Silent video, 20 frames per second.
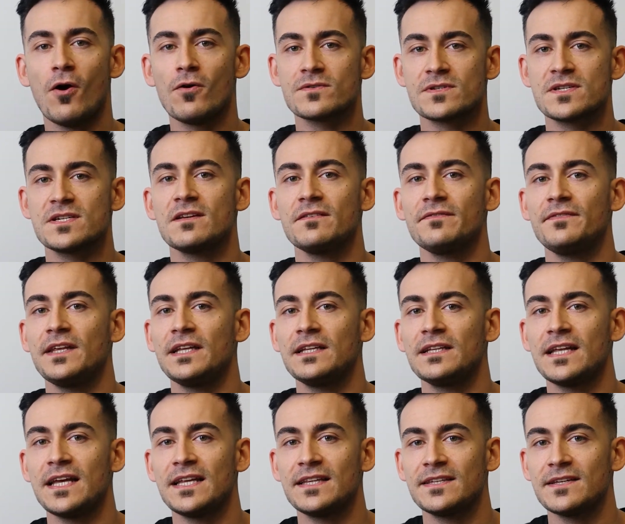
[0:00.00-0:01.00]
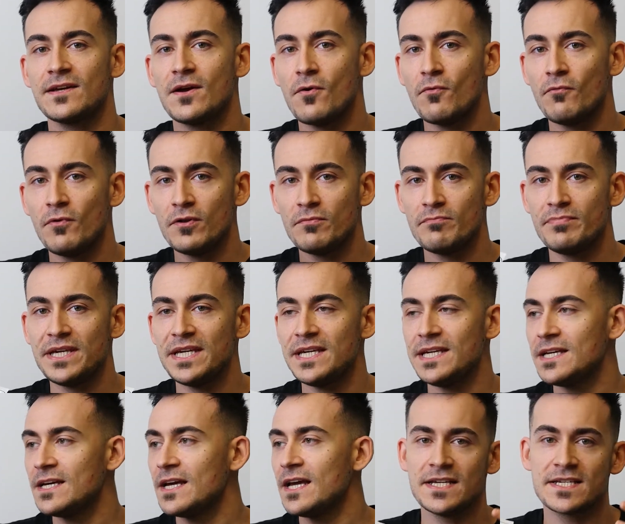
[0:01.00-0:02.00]
on something that will
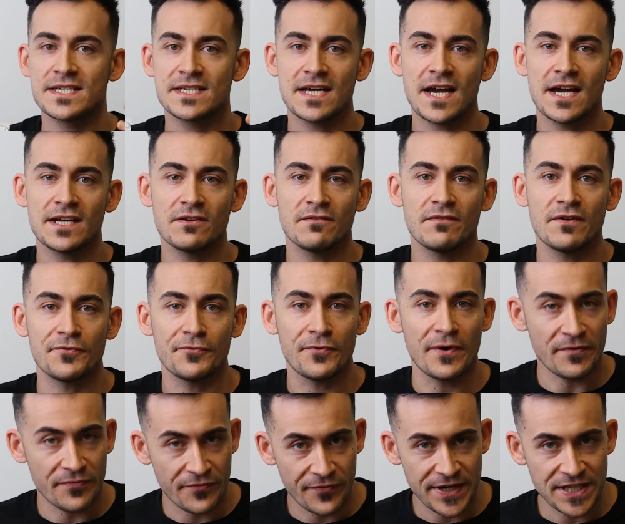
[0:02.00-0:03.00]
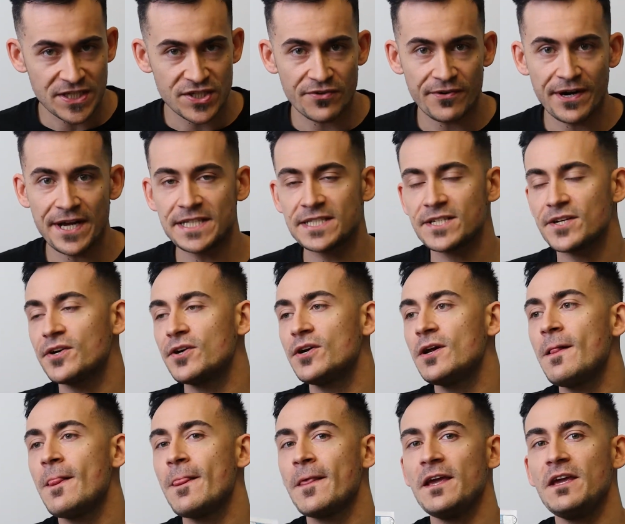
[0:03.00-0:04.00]
be inside of a
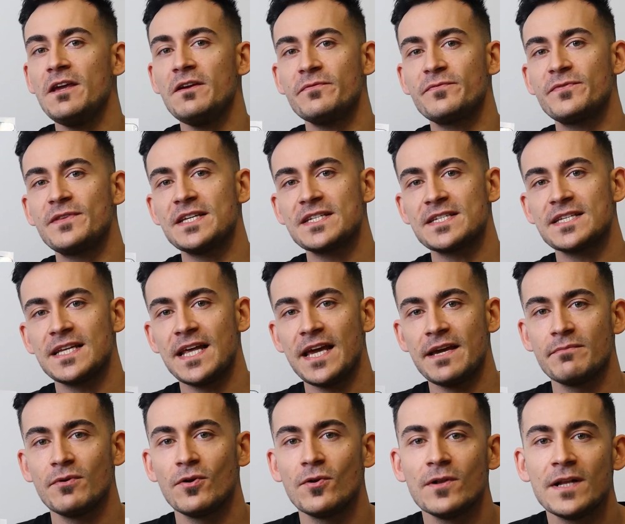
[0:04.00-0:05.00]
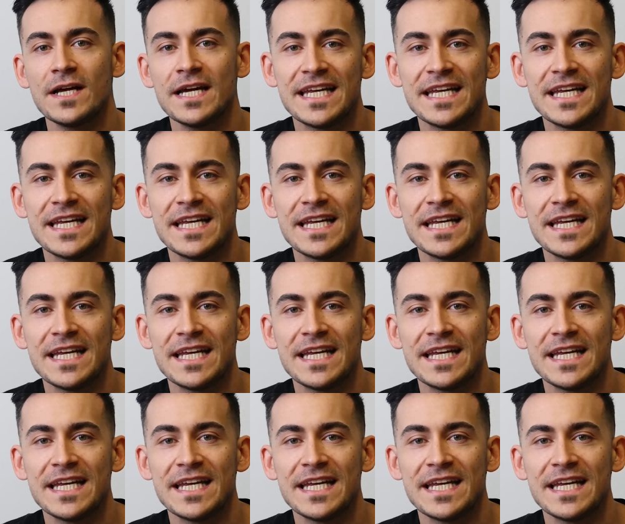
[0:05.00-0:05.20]
refrigerator, if this label